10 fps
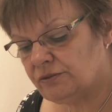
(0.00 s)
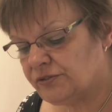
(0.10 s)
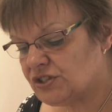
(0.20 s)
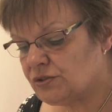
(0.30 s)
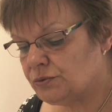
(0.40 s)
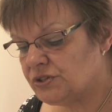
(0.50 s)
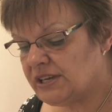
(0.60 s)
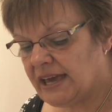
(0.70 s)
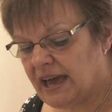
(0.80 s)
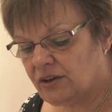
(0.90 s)
for
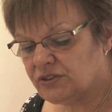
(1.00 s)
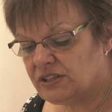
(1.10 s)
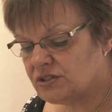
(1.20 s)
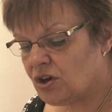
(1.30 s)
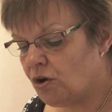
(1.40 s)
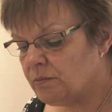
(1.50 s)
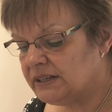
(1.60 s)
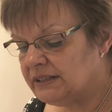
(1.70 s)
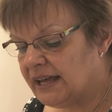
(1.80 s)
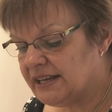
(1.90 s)
sorting out these
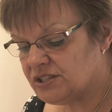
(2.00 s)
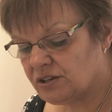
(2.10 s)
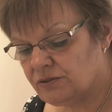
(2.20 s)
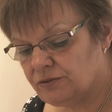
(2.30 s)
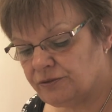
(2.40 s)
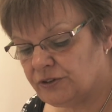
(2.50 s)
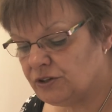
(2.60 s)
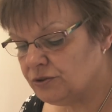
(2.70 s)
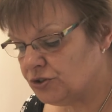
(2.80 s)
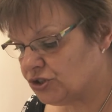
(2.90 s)
common letter
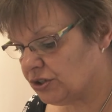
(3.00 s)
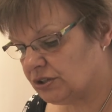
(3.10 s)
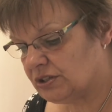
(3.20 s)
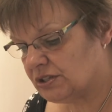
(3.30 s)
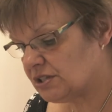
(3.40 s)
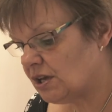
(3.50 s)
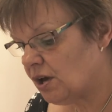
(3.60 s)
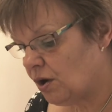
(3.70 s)
confusions